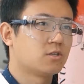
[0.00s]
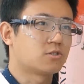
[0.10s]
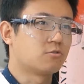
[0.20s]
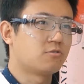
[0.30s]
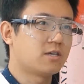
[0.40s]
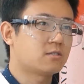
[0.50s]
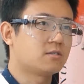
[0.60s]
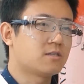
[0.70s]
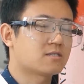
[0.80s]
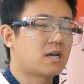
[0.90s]
So
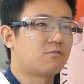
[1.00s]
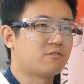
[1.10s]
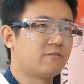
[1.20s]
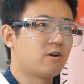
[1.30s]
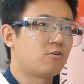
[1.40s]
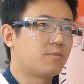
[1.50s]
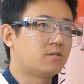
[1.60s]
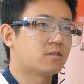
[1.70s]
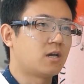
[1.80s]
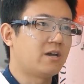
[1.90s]
in this kind of
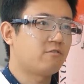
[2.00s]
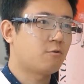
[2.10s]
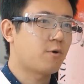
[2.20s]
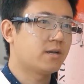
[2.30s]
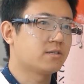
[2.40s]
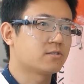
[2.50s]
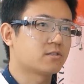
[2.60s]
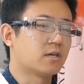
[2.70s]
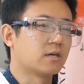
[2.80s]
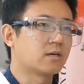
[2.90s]
environment, everyone
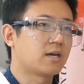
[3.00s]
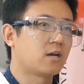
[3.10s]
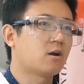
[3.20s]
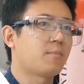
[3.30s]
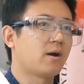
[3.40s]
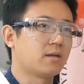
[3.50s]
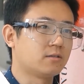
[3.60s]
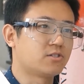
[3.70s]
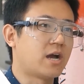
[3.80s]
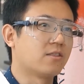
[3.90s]
is care about
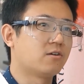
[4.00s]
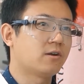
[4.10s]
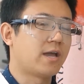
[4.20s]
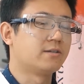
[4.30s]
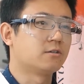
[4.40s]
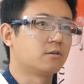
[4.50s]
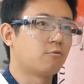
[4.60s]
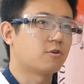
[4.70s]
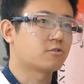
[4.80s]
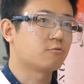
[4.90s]
each other and
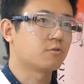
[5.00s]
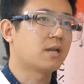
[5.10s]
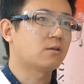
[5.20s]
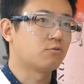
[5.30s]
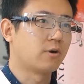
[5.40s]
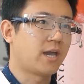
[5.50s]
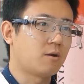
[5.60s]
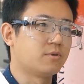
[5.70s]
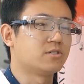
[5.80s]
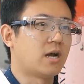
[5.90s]
also would like to
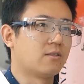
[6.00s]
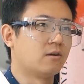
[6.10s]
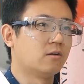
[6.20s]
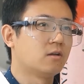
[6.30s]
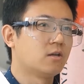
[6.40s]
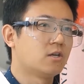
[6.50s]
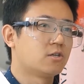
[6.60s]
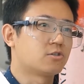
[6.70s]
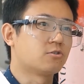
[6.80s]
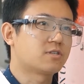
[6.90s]
help each other.
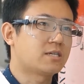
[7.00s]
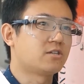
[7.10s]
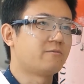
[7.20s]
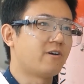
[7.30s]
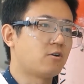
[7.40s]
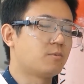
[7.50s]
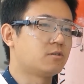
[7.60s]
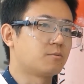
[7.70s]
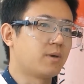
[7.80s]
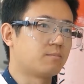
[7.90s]
So such
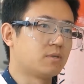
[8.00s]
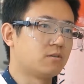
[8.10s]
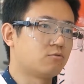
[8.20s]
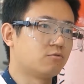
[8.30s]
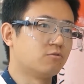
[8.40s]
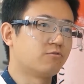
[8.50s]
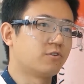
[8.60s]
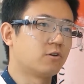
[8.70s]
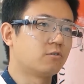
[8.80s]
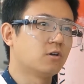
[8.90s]
environment made me to
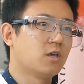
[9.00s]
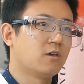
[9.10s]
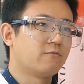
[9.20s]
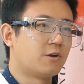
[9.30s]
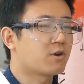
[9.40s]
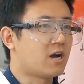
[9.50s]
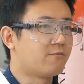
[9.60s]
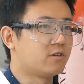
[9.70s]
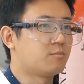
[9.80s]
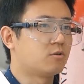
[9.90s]
feel very
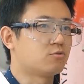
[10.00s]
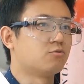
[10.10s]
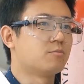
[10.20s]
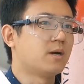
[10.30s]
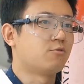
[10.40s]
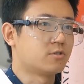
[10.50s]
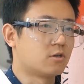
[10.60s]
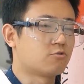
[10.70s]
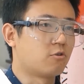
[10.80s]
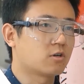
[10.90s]
comfortable to do my
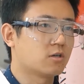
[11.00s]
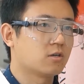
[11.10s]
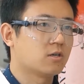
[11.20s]
research work.